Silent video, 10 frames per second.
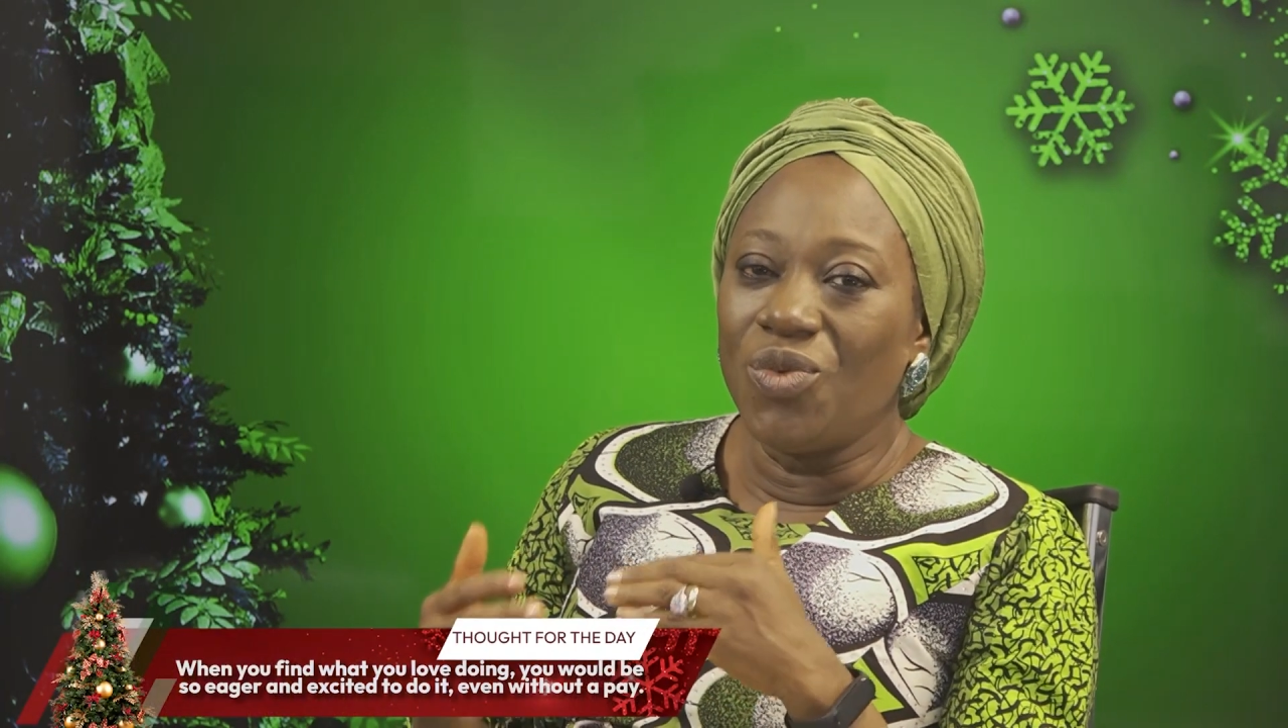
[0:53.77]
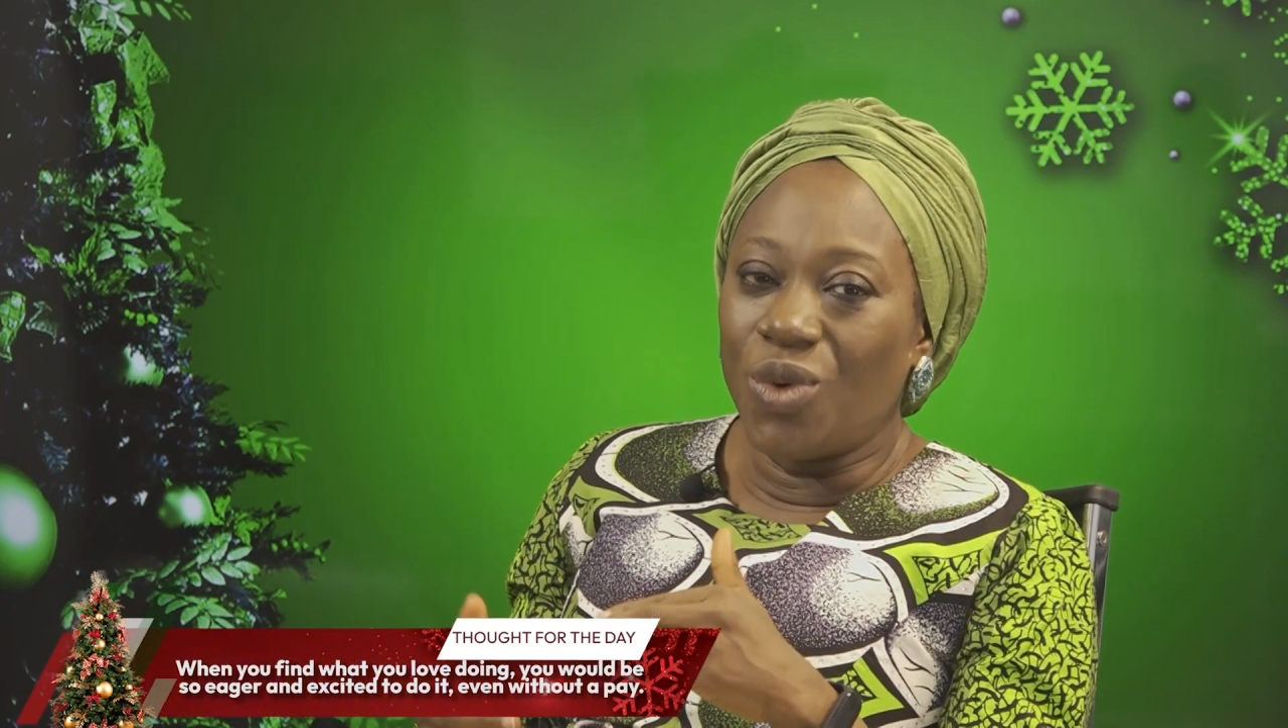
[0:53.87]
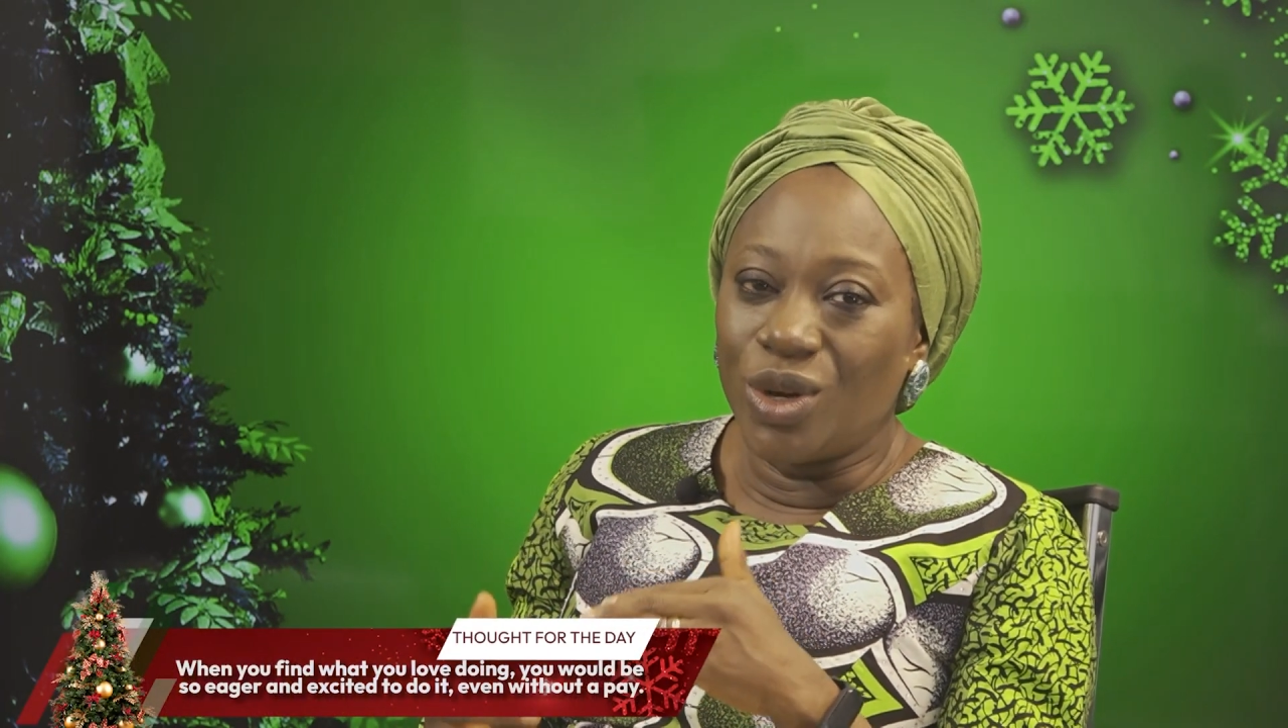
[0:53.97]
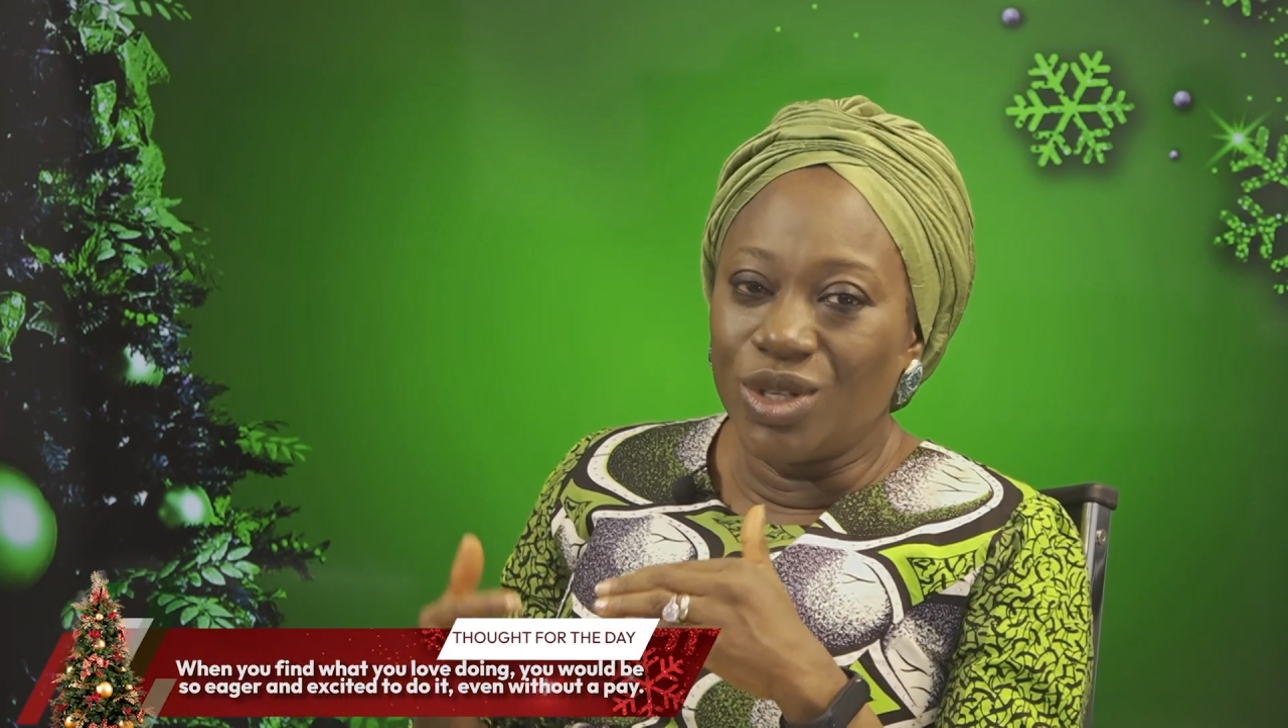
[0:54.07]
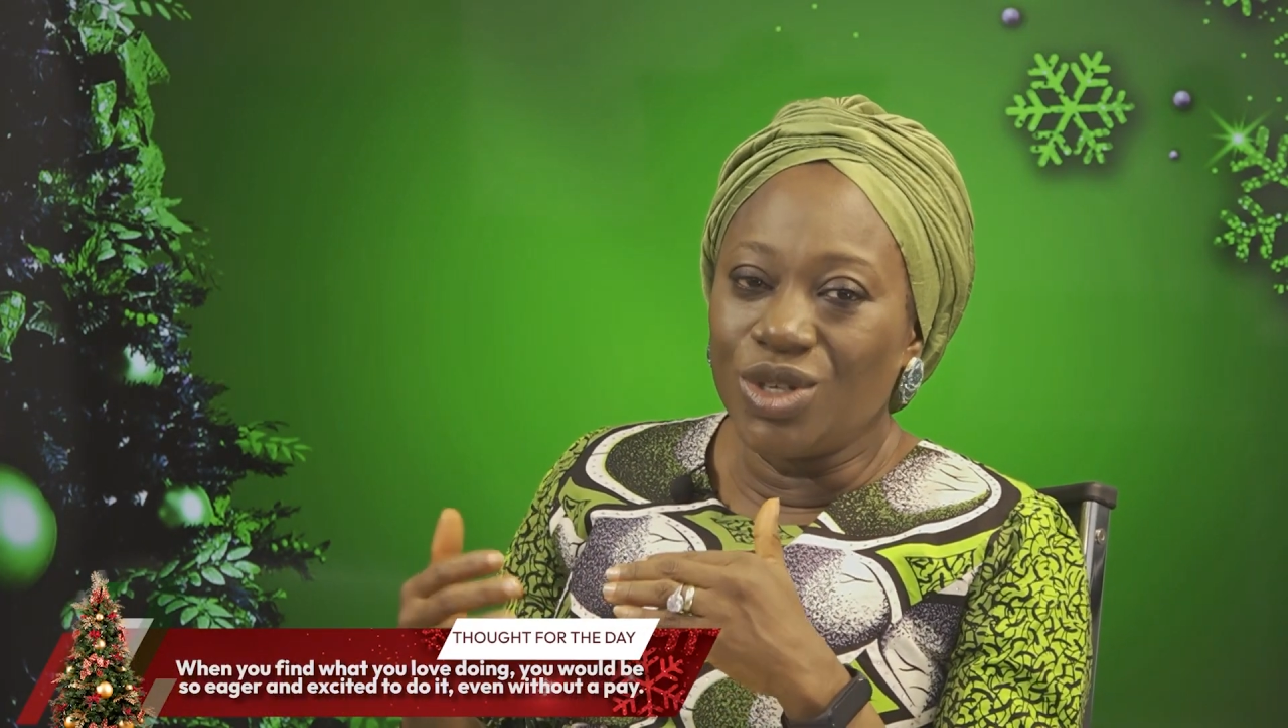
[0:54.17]

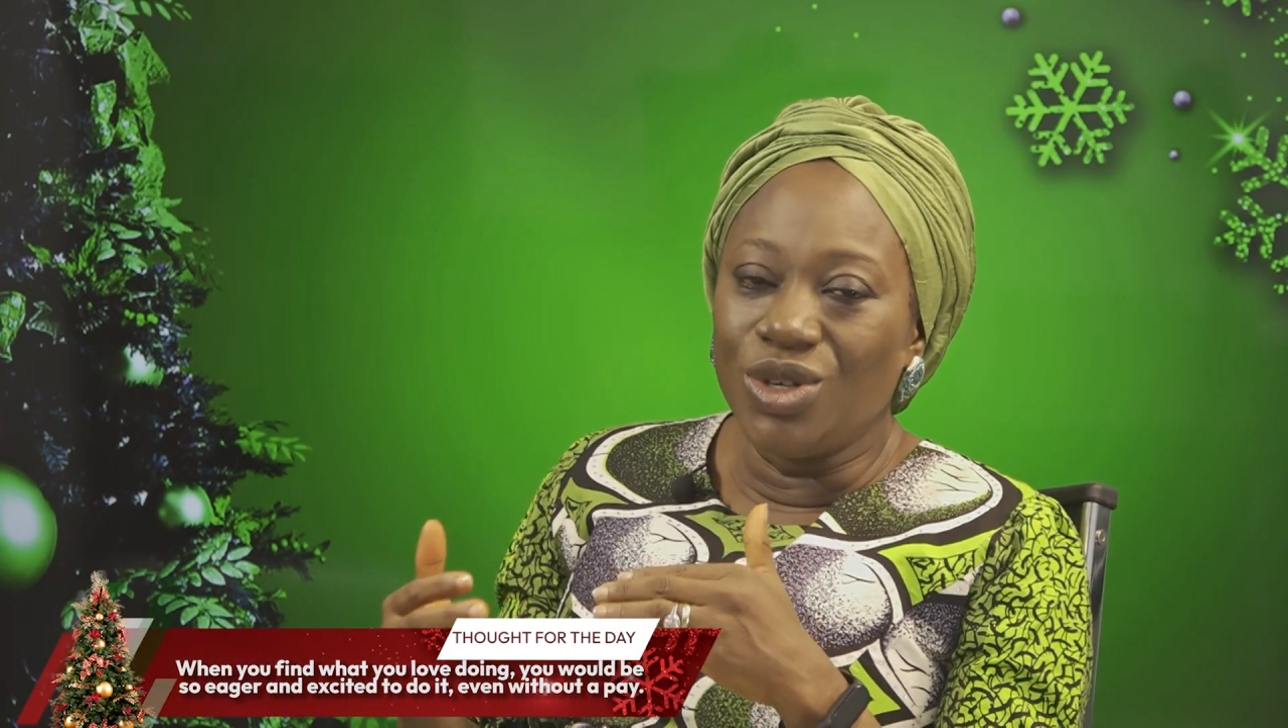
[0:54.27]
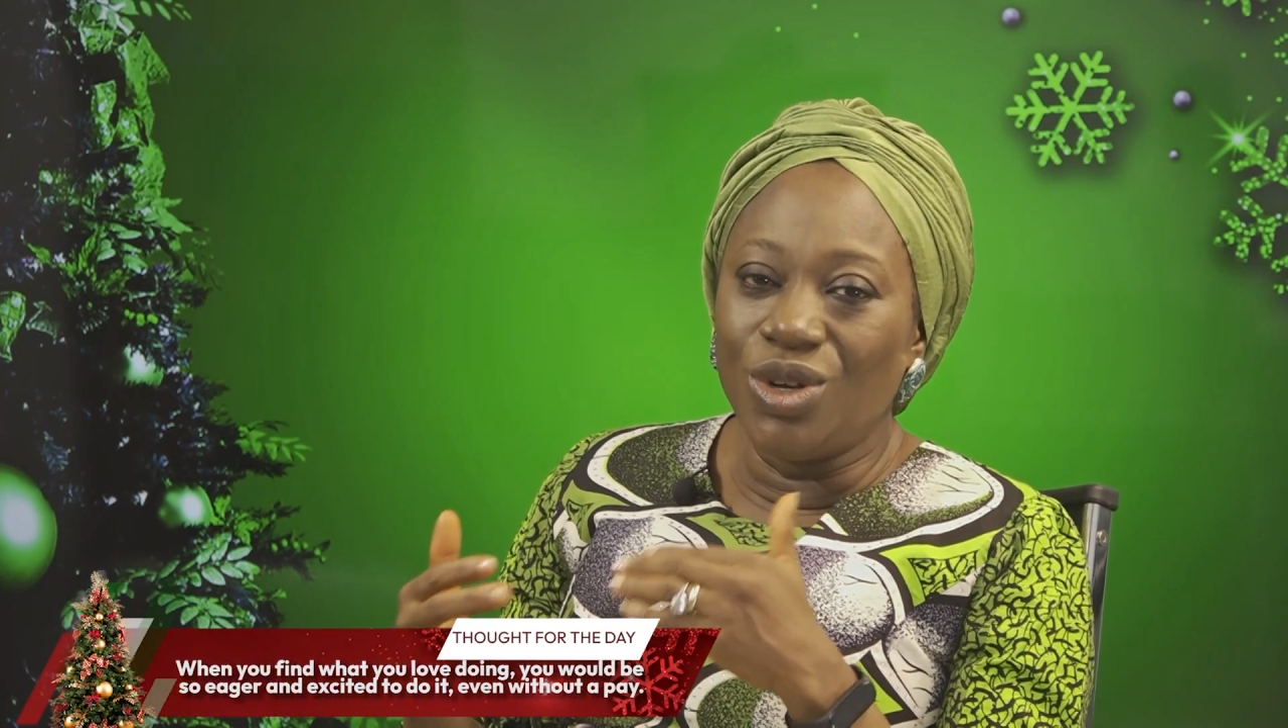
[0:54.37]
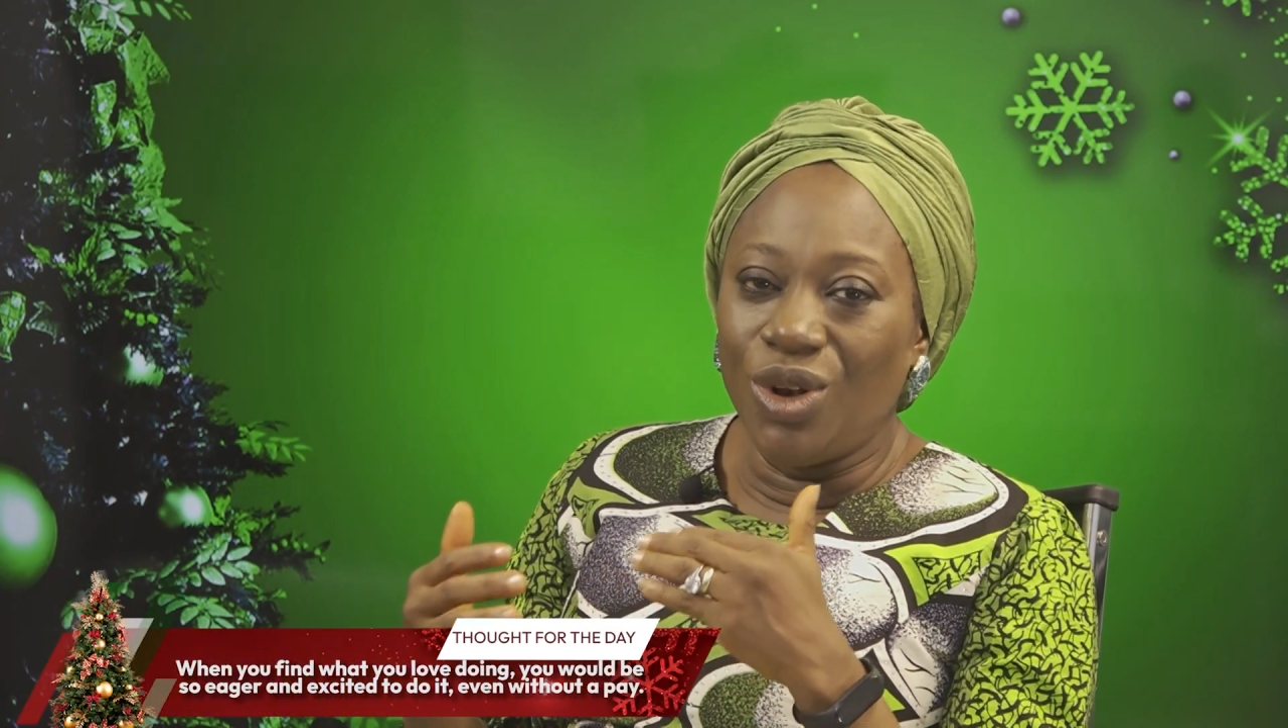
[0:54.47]
what you